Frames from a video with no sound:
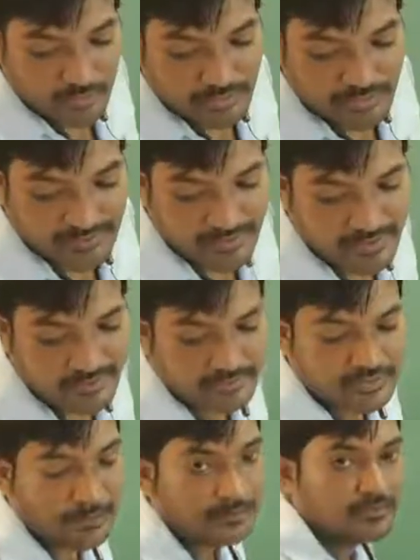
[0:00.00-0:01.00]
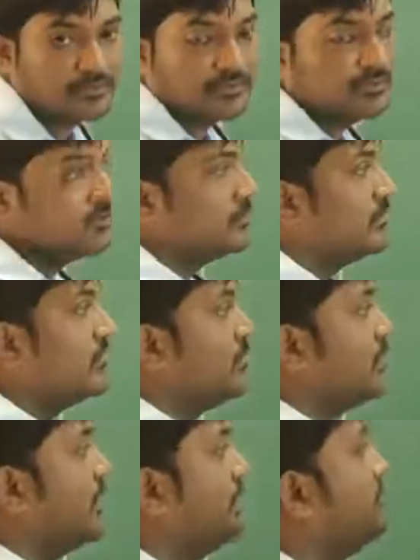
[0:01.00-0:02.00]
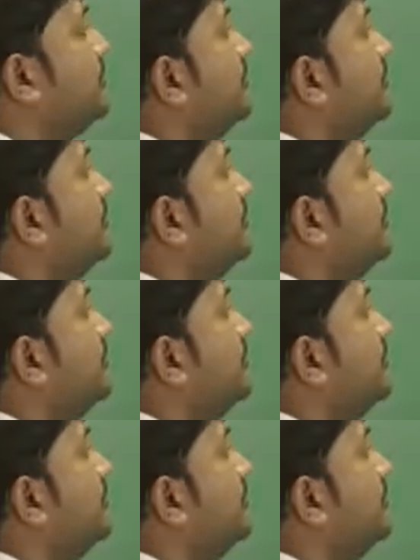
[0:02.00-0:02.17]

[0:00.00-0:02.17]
do this kind of sums. Okay.